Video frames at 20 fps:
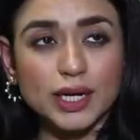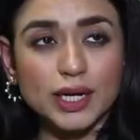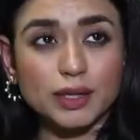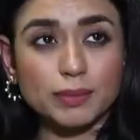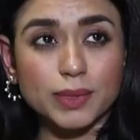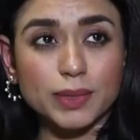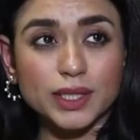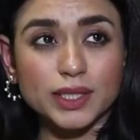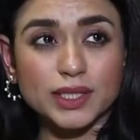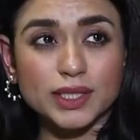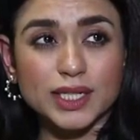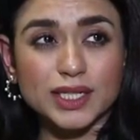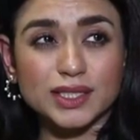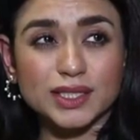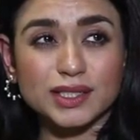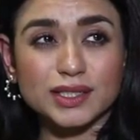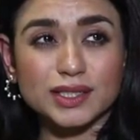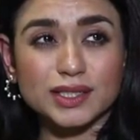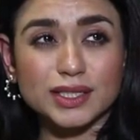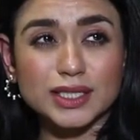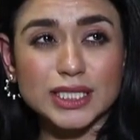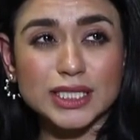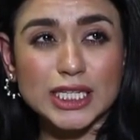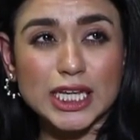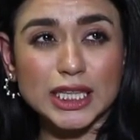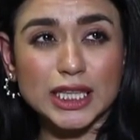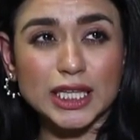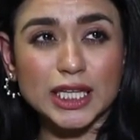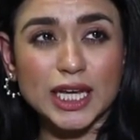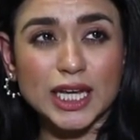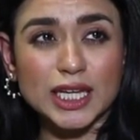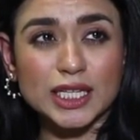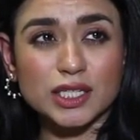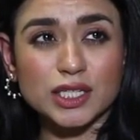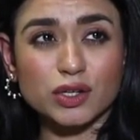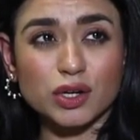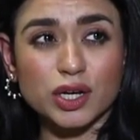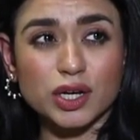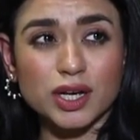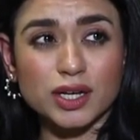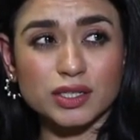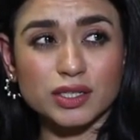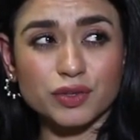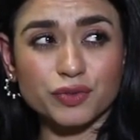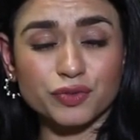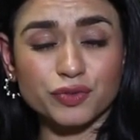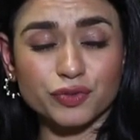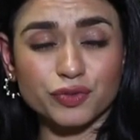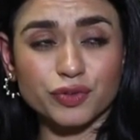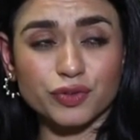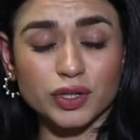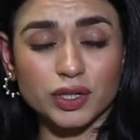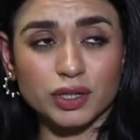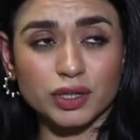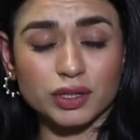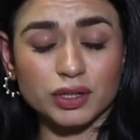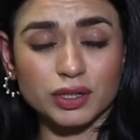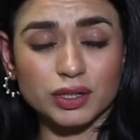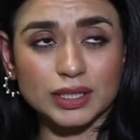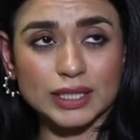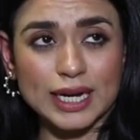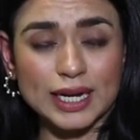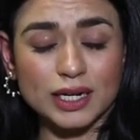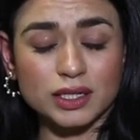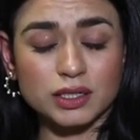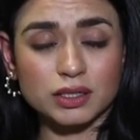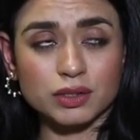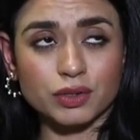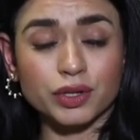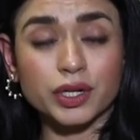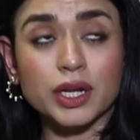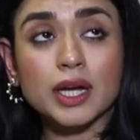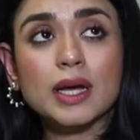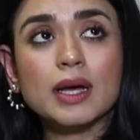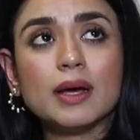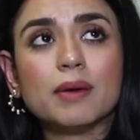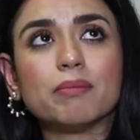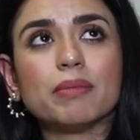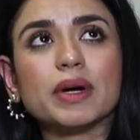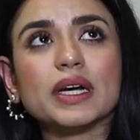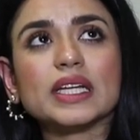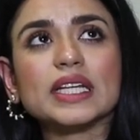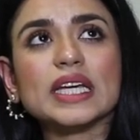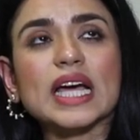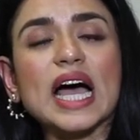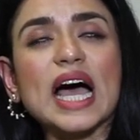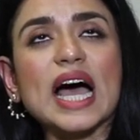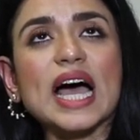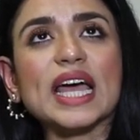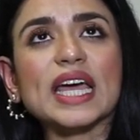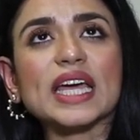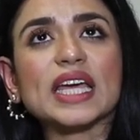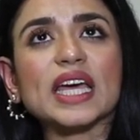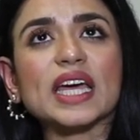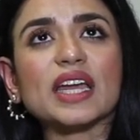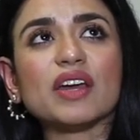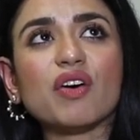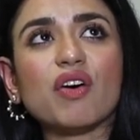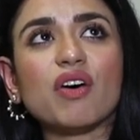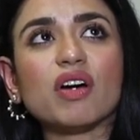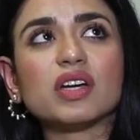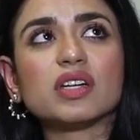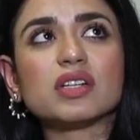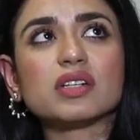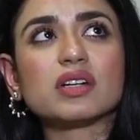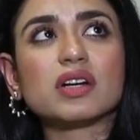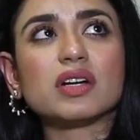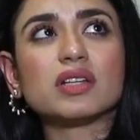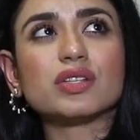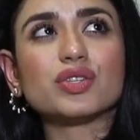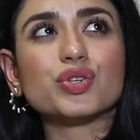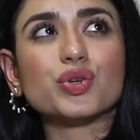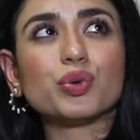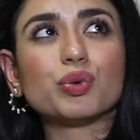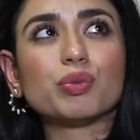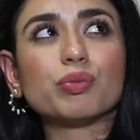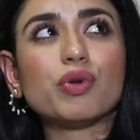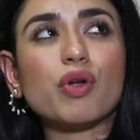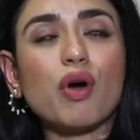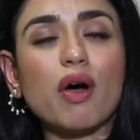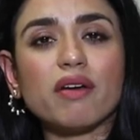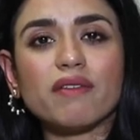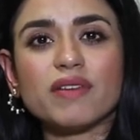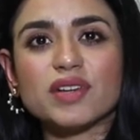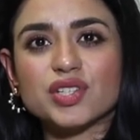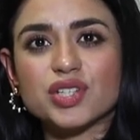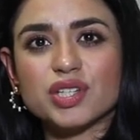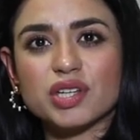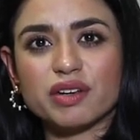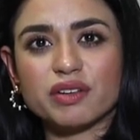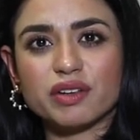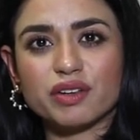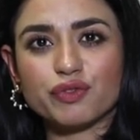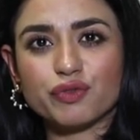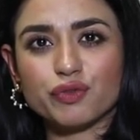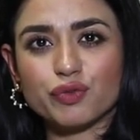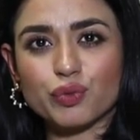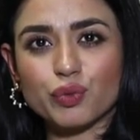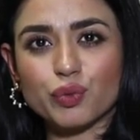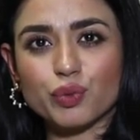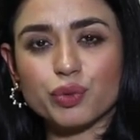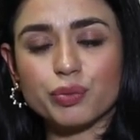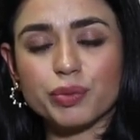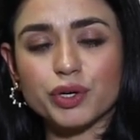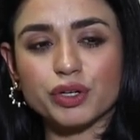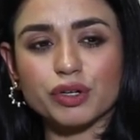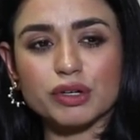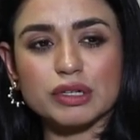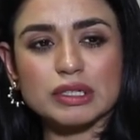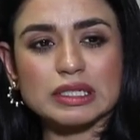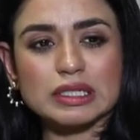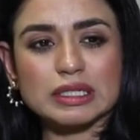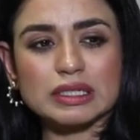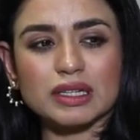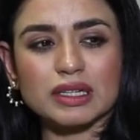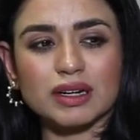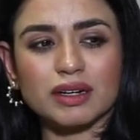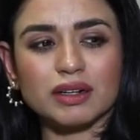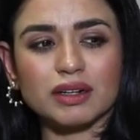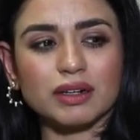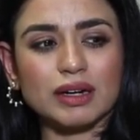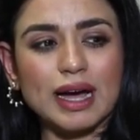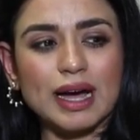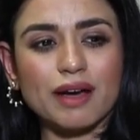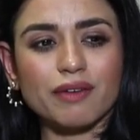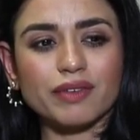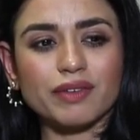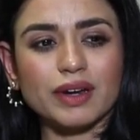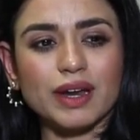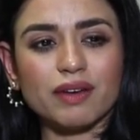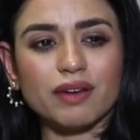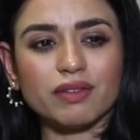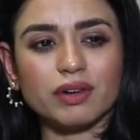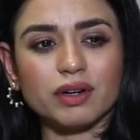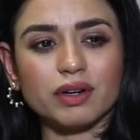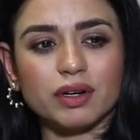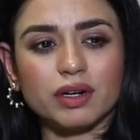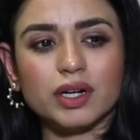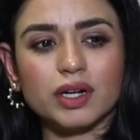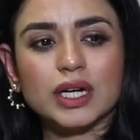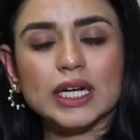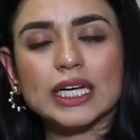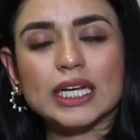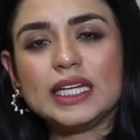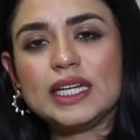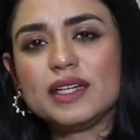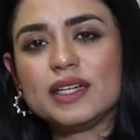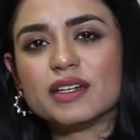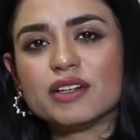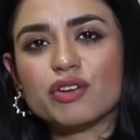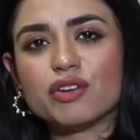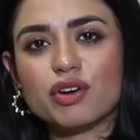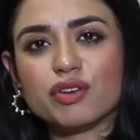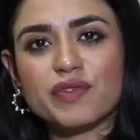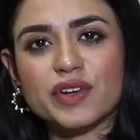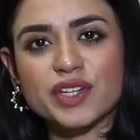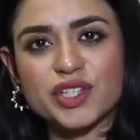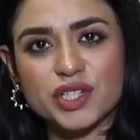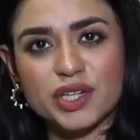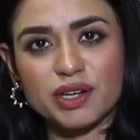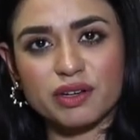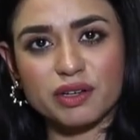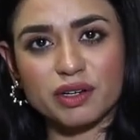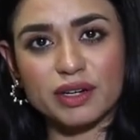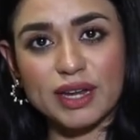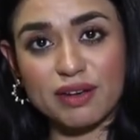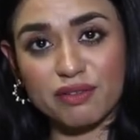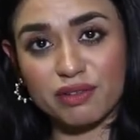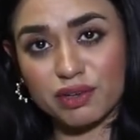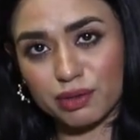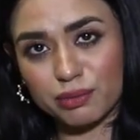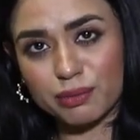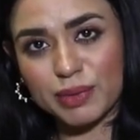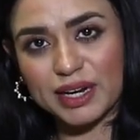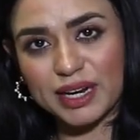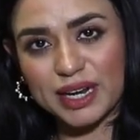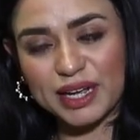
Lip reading: item I detest this nothing as of that sort but yeah I cannot consume non vegetarian food because I have never eaten non vegetarian ever in my